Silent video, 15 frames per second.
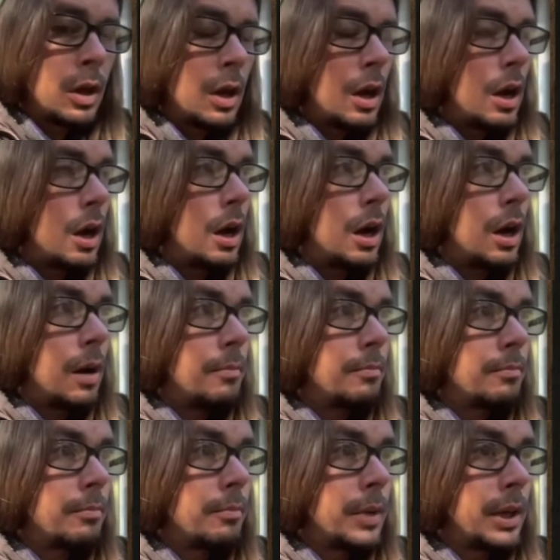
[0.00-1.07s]

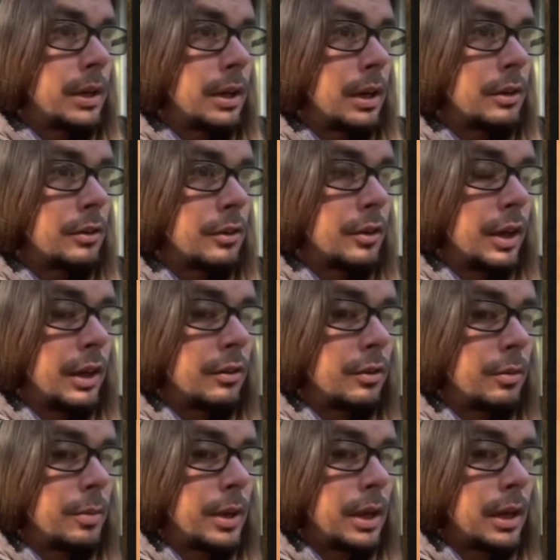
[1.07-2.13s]
out. Because states
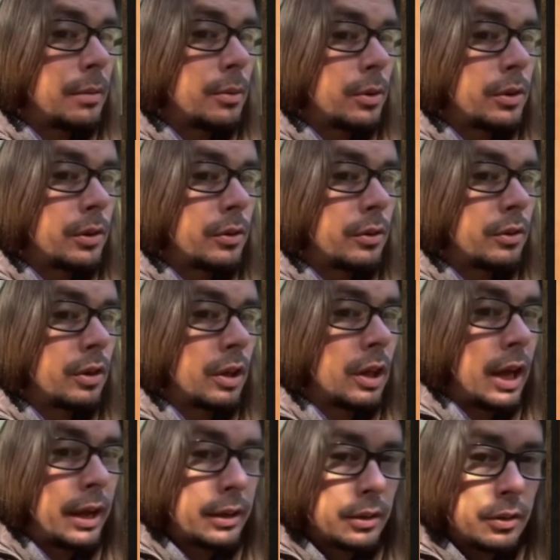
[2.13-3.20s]
would be able to
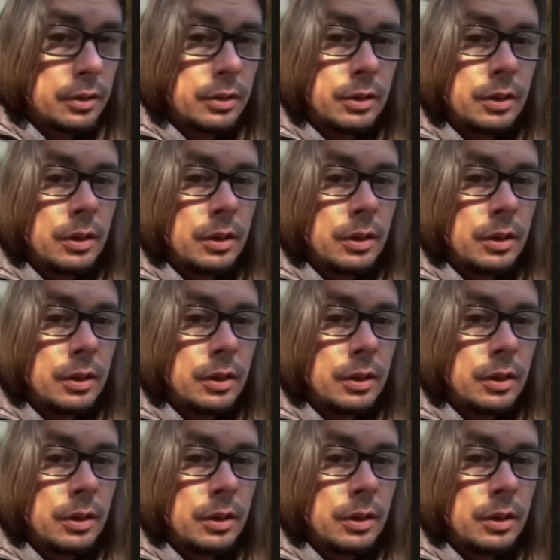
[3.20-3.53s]
select